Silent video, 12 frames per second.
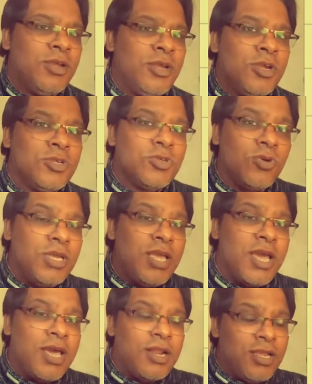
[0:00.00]
So
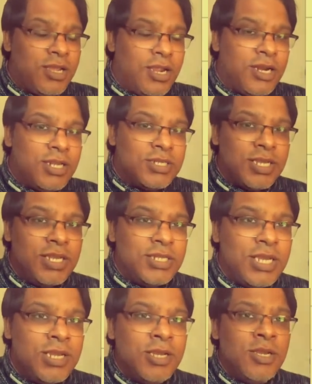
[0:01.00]
here it is
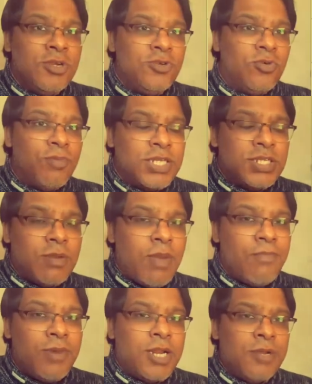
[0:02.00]
easy, you must
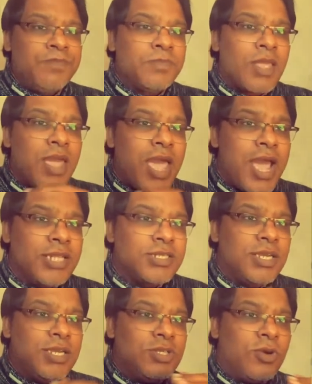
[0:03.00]
remember H
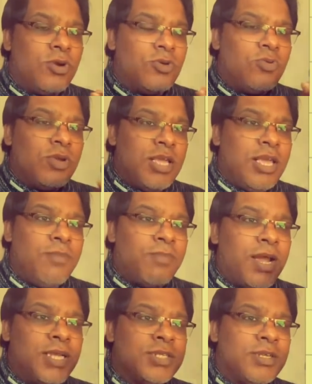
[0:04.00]
is equal to E
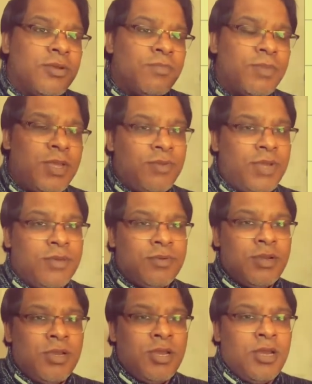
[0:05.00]
plus PV.
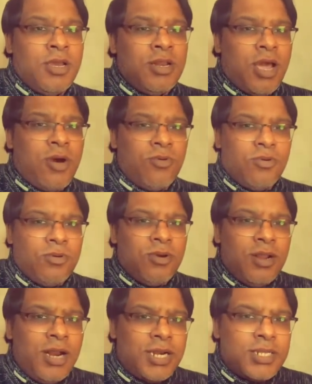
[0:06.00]
Now
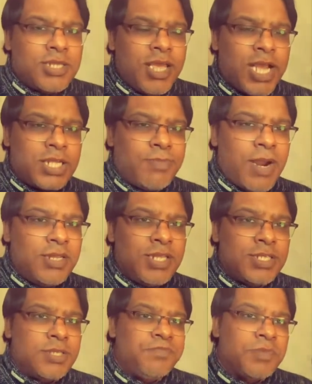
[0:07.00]
let us expand
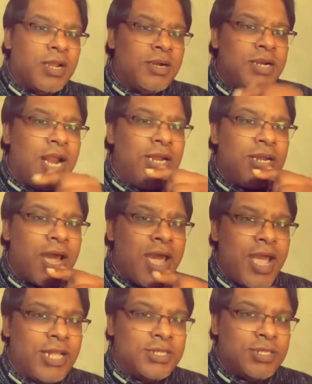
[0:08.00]
this. Delta
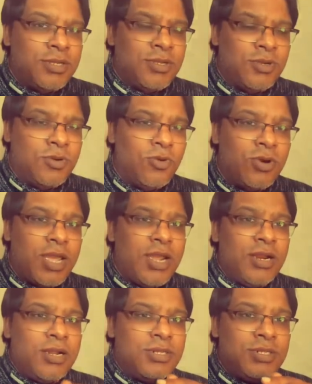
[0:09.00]
H,
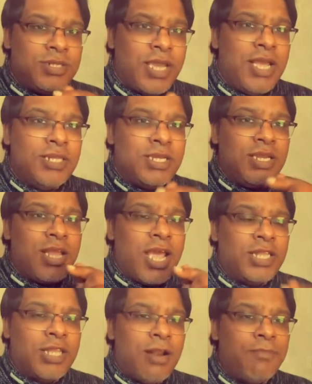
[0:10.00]
okay, change in
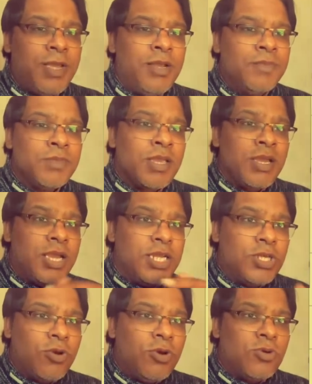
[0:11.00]
enthalpy is
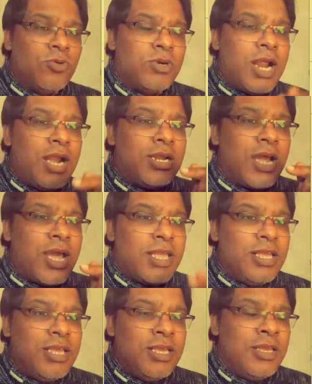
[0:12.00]
equal to delta
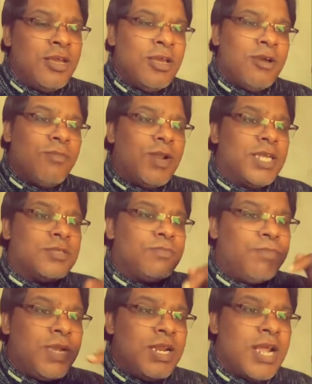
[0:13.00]
E plus
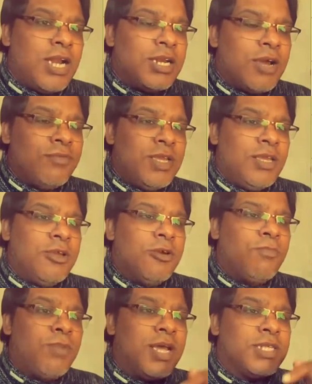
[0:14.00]
P delta V
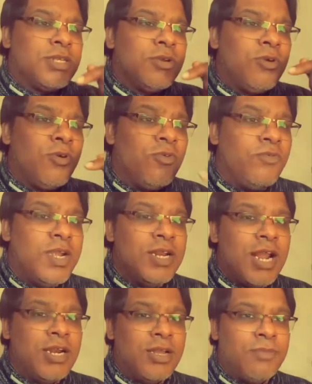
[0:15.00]
plus V
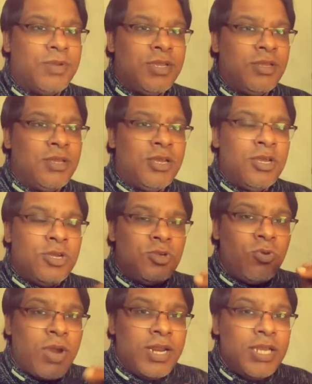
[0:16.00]
delta P.
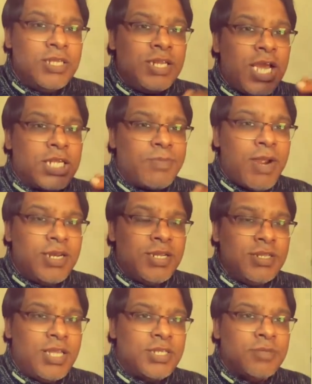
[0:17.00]
You can easily expand
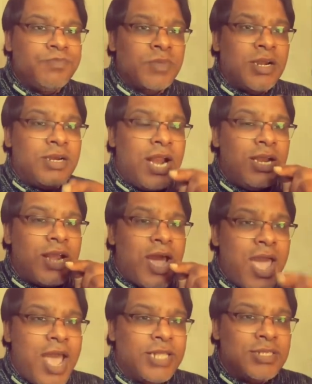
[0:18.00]
this. Delta
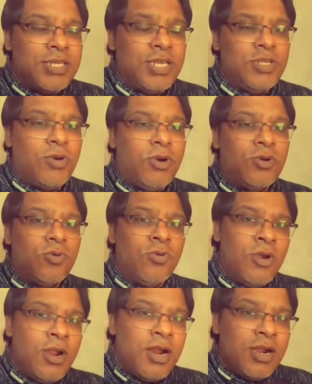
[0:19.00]
H is equal to
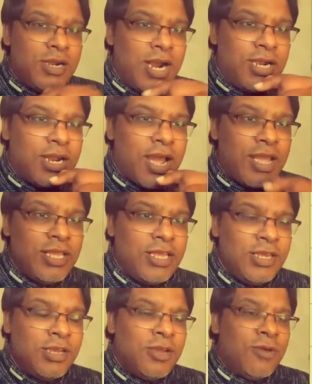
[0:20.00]
delta
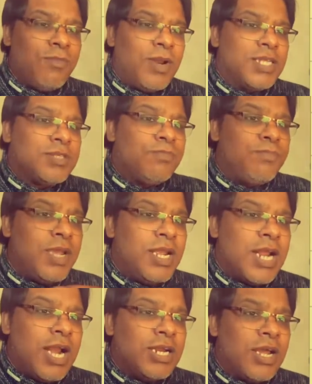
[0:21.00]
E plus P
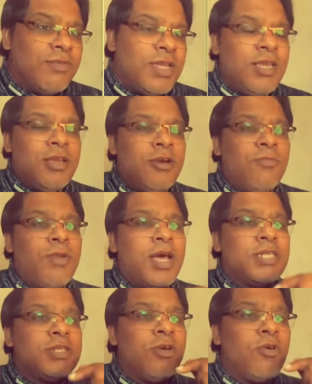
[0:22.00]
delta V
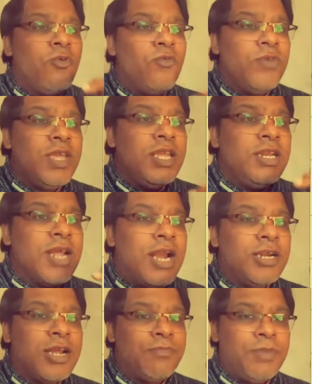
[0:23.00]
plus V
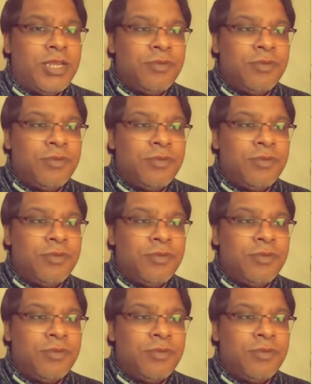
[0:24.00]
delta P.